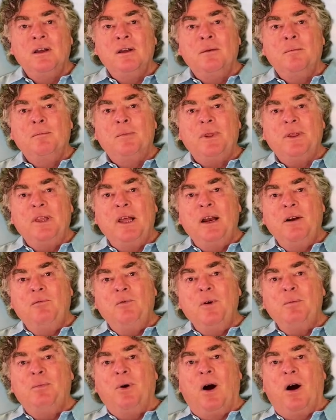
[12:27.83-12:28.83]
But then if
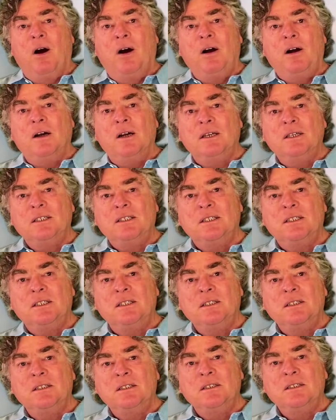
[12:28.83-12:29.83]
we
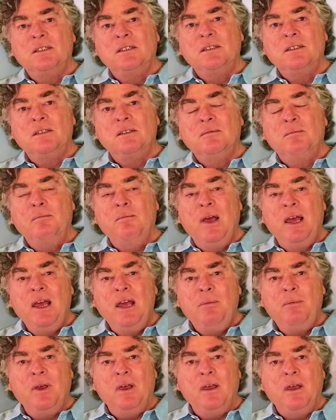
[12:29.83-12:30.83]
pause,
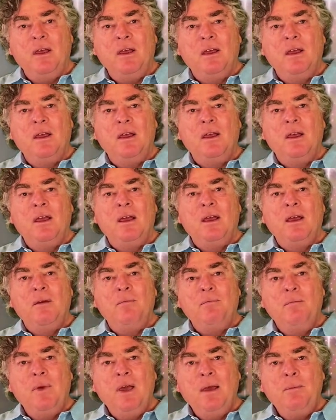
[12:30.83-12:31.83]
maybe
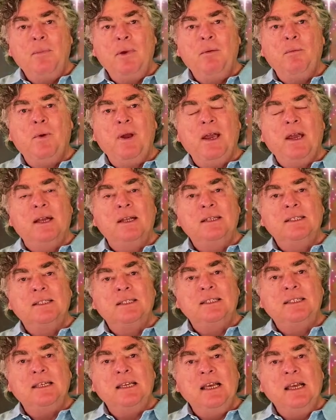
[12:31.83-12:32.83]
we can
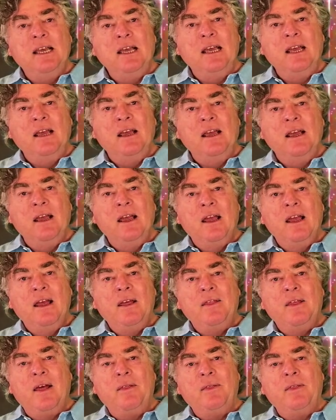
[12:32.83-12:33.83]
see
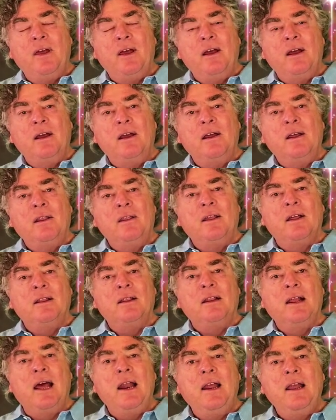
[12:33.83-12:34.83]
that the
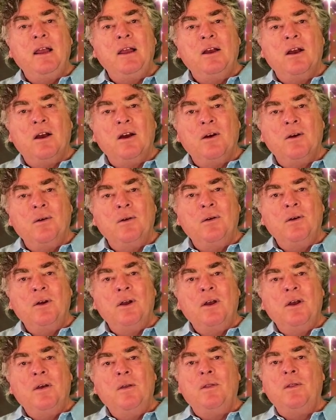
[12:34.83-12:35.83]
letting go,
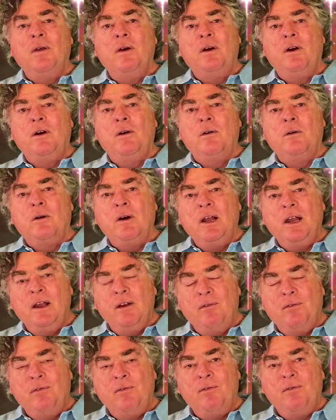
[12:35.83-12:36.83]
the
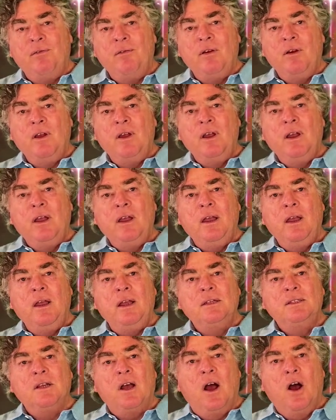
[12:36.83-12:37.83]
grief,
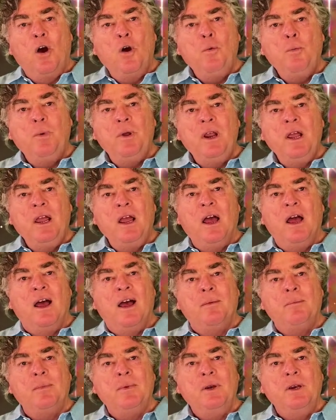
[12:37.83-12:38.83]
is opening
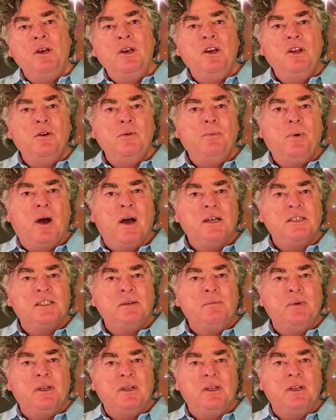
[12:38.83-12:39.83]
up new
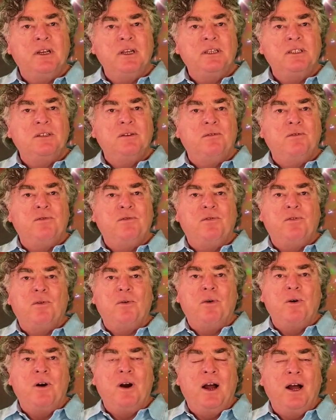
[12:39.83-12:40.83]
possibilities
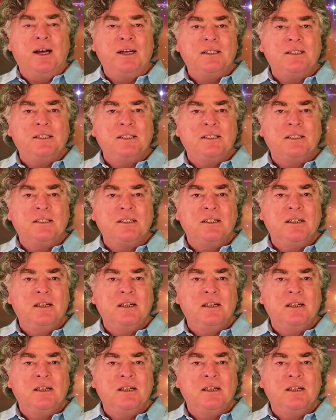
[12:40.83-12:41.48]
for us.